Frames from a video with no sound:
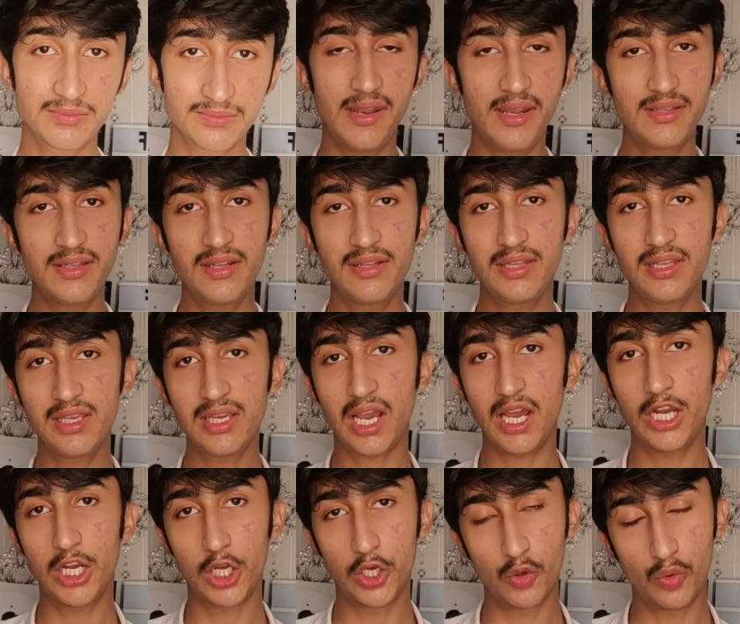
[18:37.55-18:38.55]
Another thing
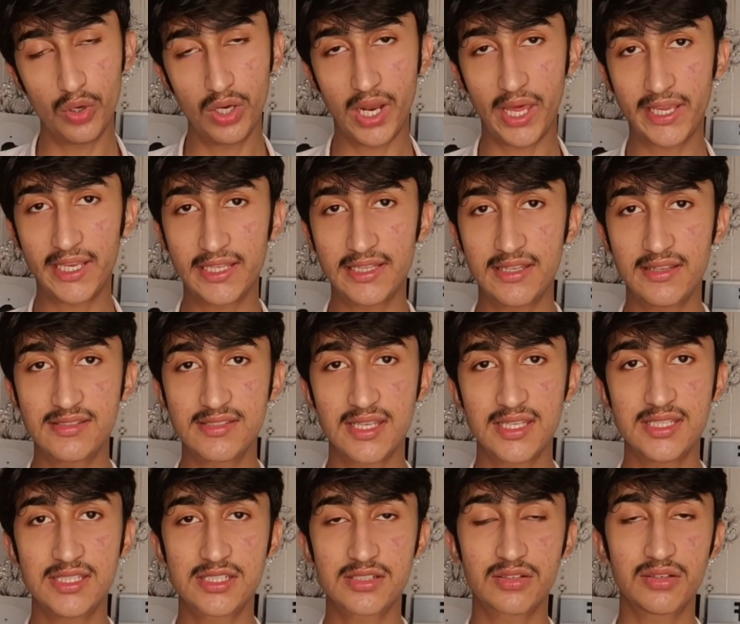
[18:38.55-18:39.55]
I don't like in this
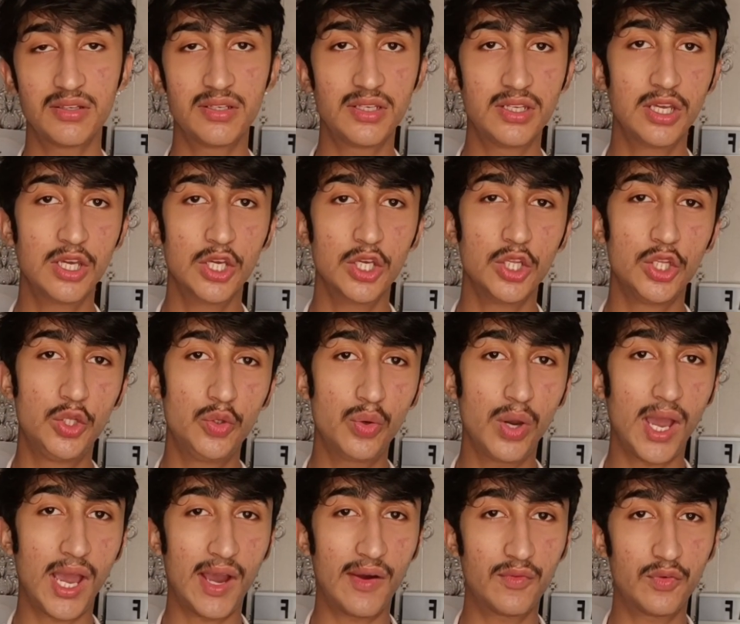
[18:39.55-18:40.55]
sunscreen,
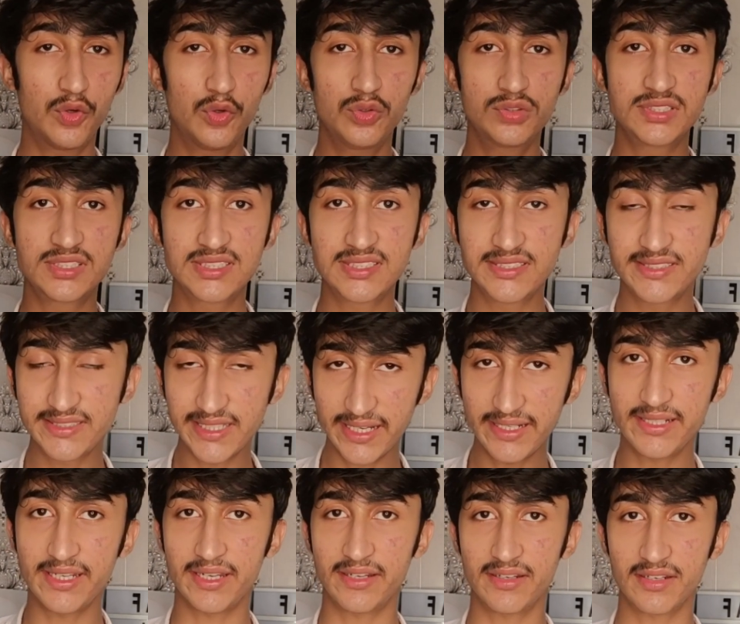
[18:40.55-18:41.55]
you have to
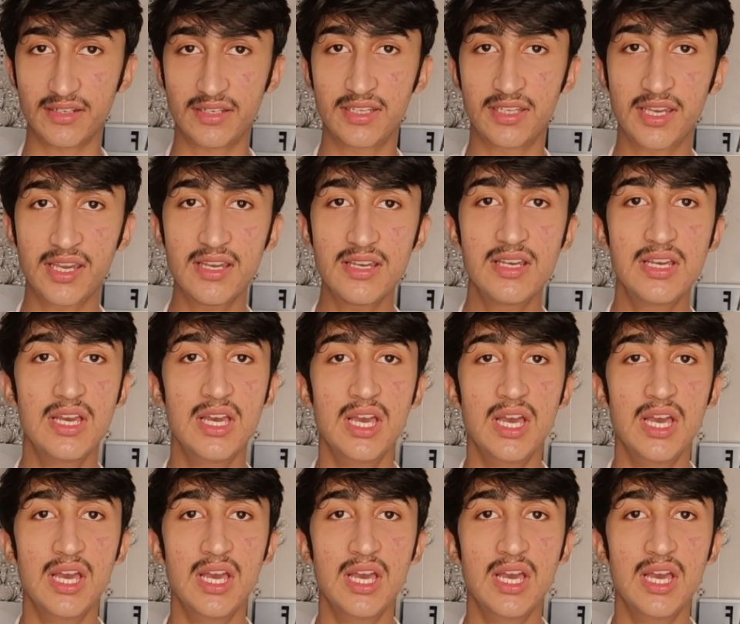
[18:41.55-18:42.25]
set it, theek hai,